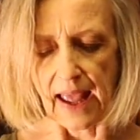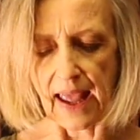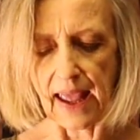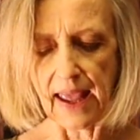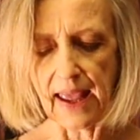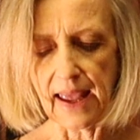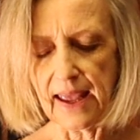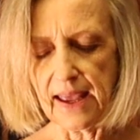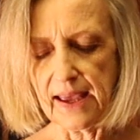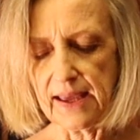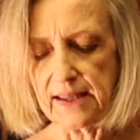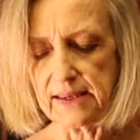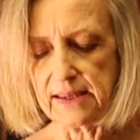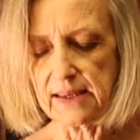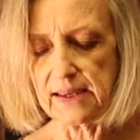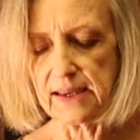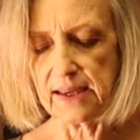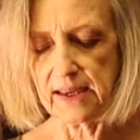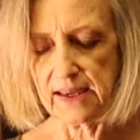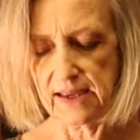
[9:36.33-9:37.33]
and
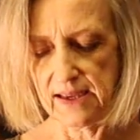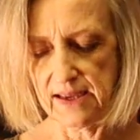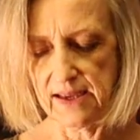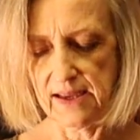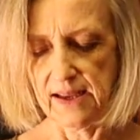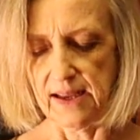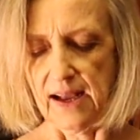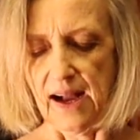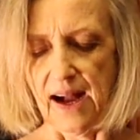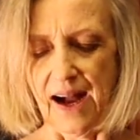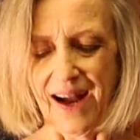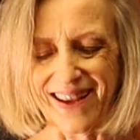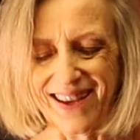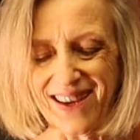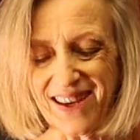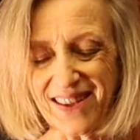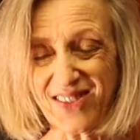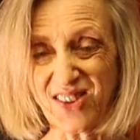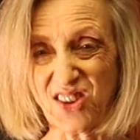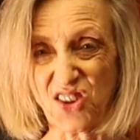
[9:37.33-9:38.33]
I
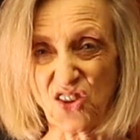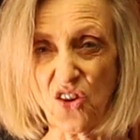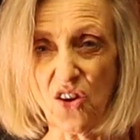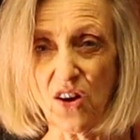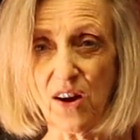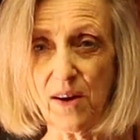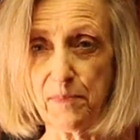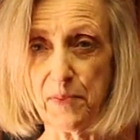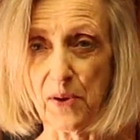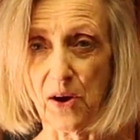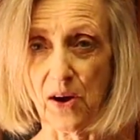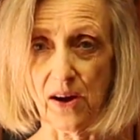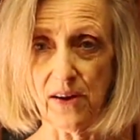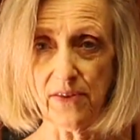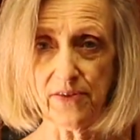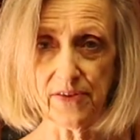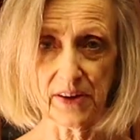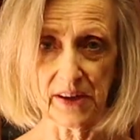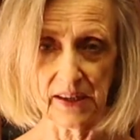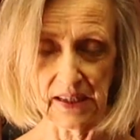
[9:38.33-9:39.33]
cut the top
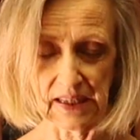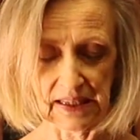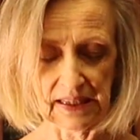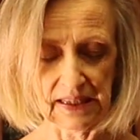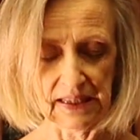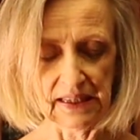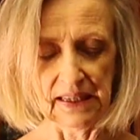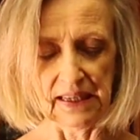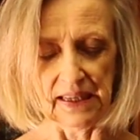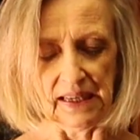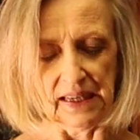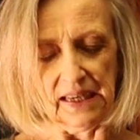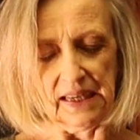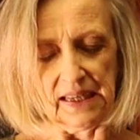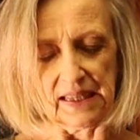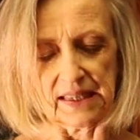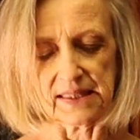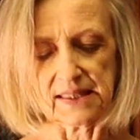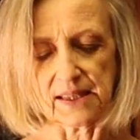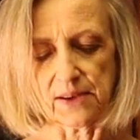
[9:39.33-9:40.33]
off
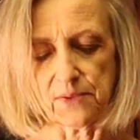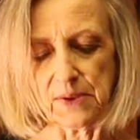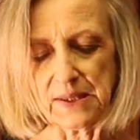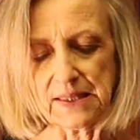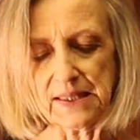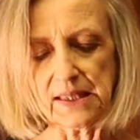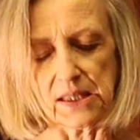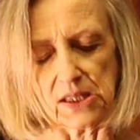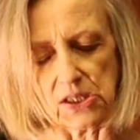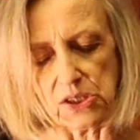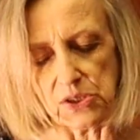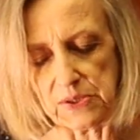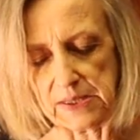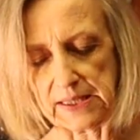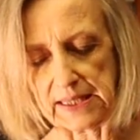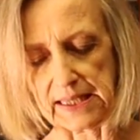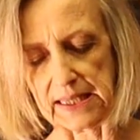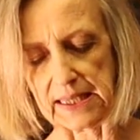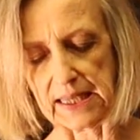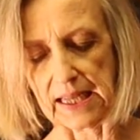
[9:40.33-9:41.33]
because I wasn't
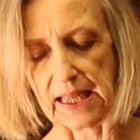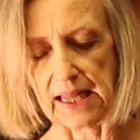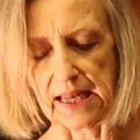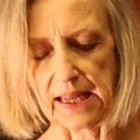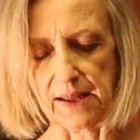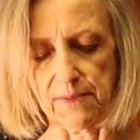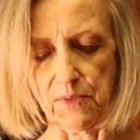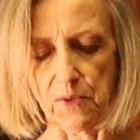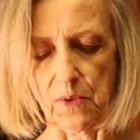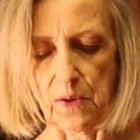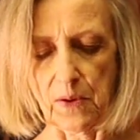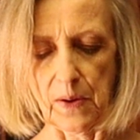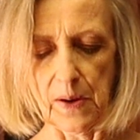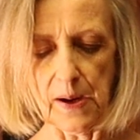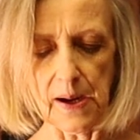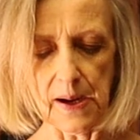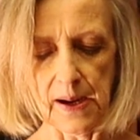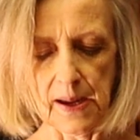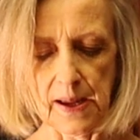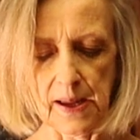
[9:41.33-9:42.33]
using it
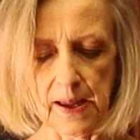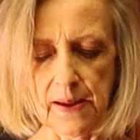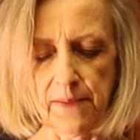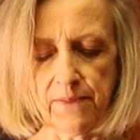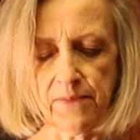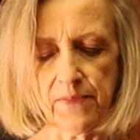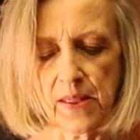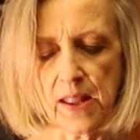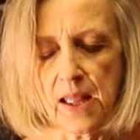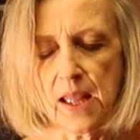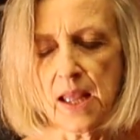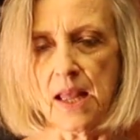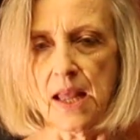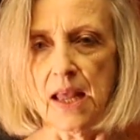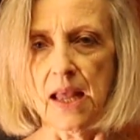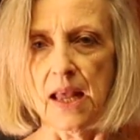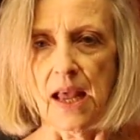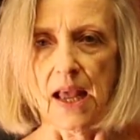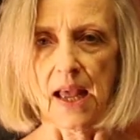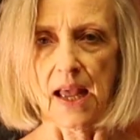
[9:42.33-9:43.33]
anymore.
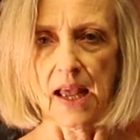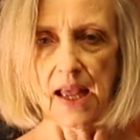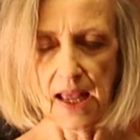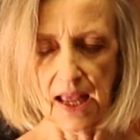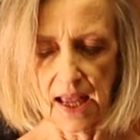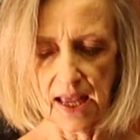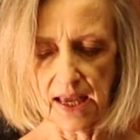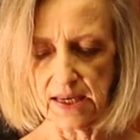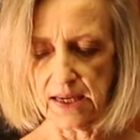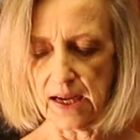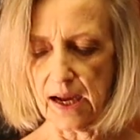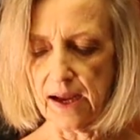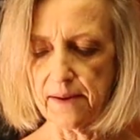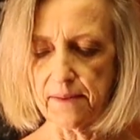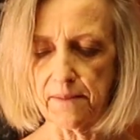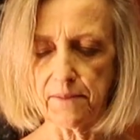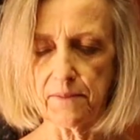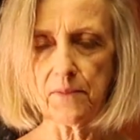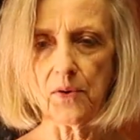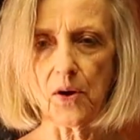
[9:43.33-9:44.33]
And
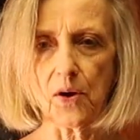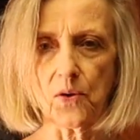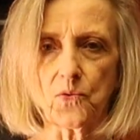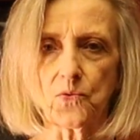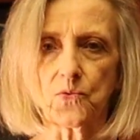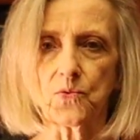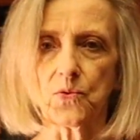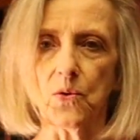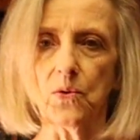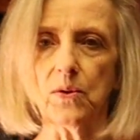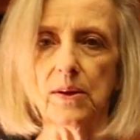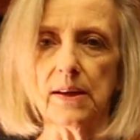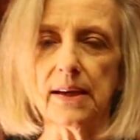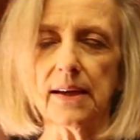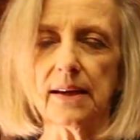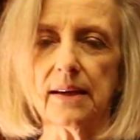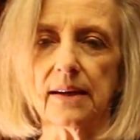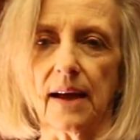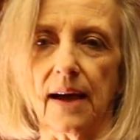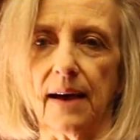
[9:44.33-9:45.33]
I'm
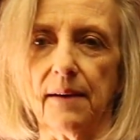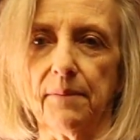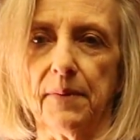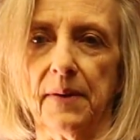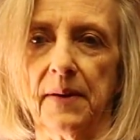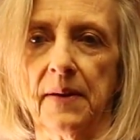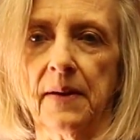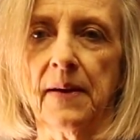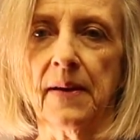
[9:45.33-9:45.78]
rolling it up